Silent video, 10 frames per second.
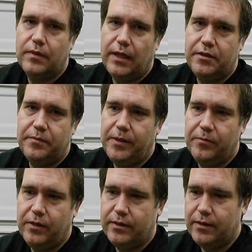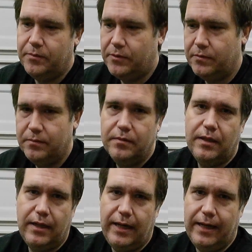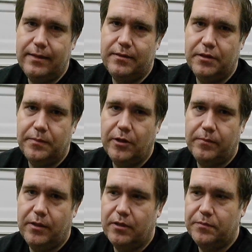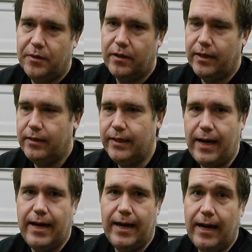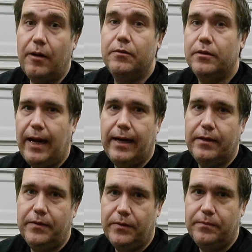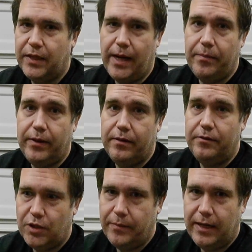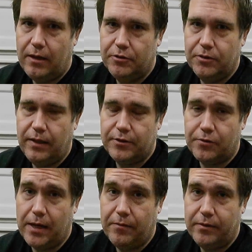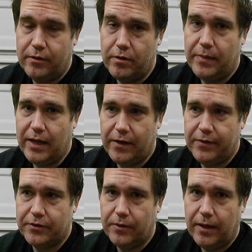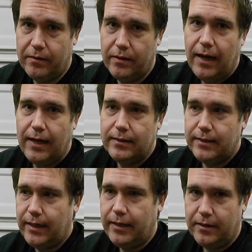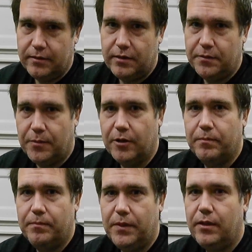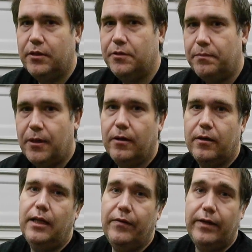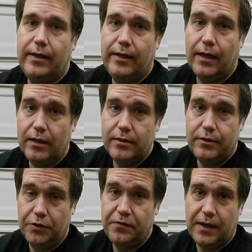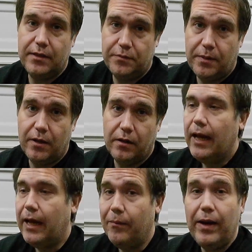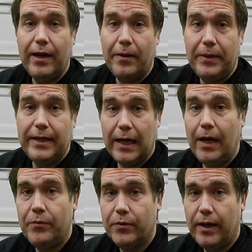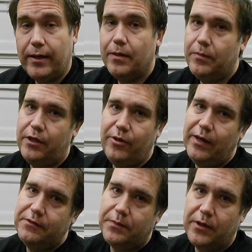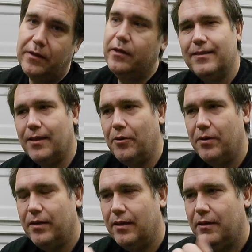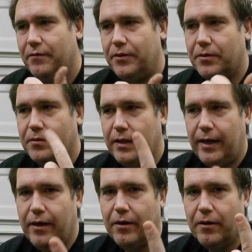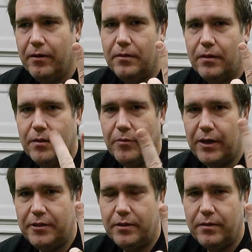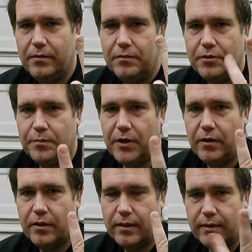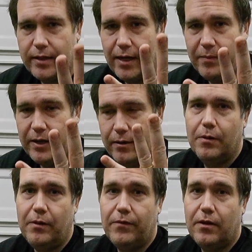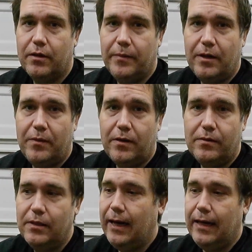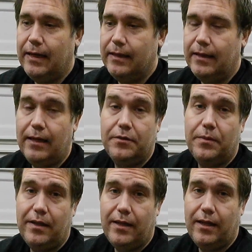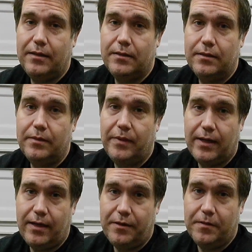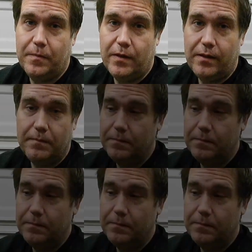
That should be pretty simple. Is the spark plug sparking? Take it out and clamp it somehow so it's ground, so the body of it's grounded, and see, does the spark plug spark? If it does, you've got spark. It may not be timed right, but you have spark. So fuel, air, compression, spark, timing. We've talked about them all, and that's what it takes to make an engine run.